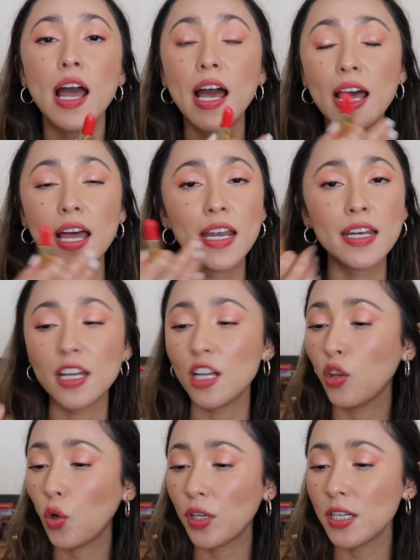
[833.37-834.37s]
And
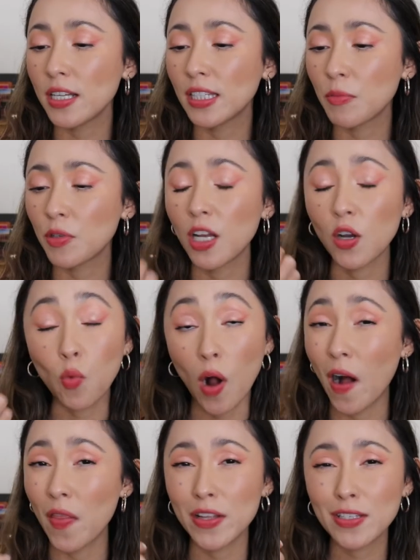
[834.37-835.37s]
looking at them, you're like,
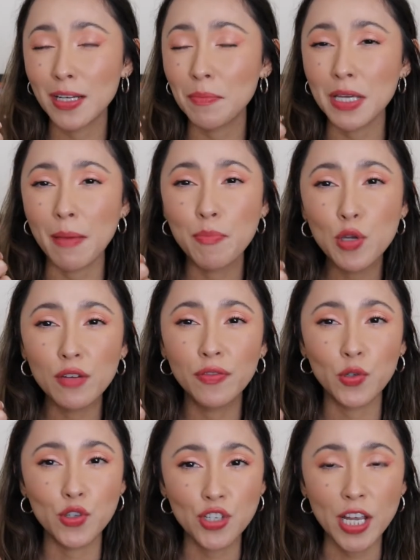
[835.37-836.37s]
wow, that's going to be a
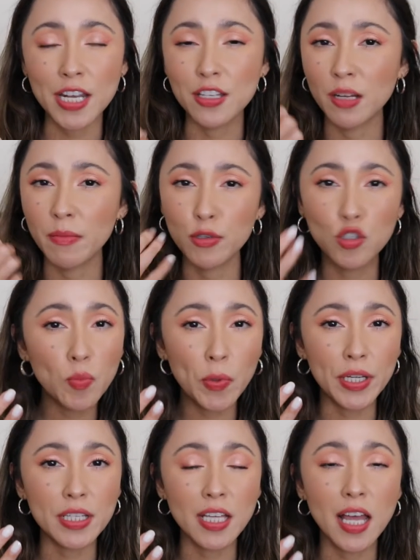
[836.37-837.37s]
beautiful shade. It's going to be super
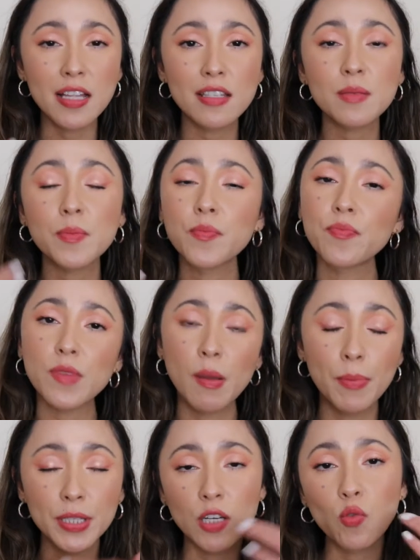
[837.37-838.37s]
intense.
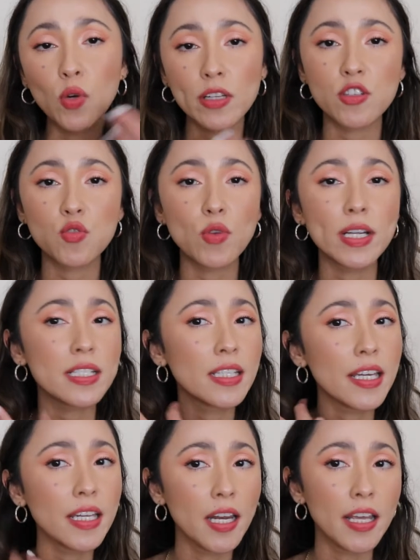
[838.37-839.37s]
But then once
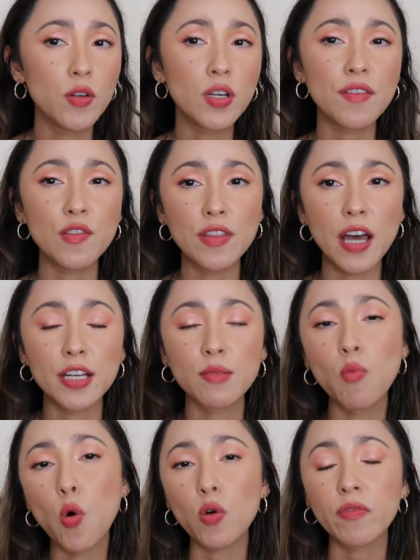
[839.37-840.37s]
translated, it'll give you that
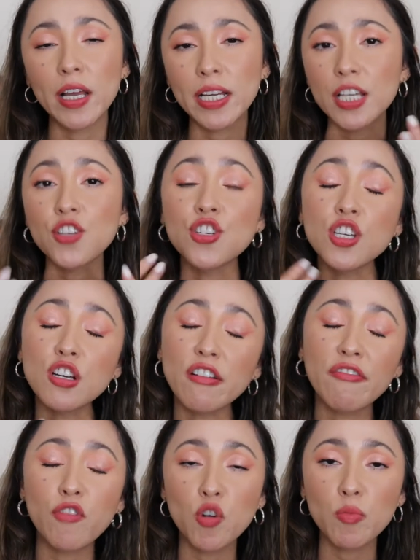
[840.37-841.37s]
more of like a sheer
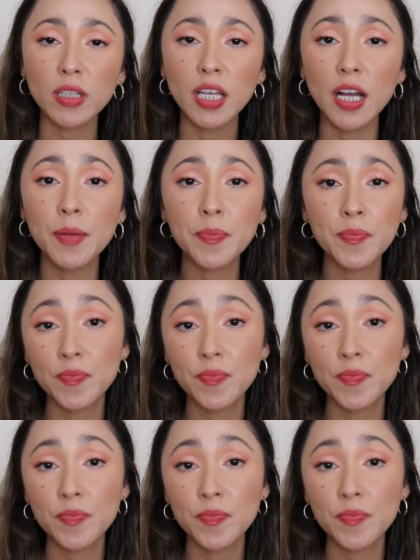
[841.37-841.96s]
formula.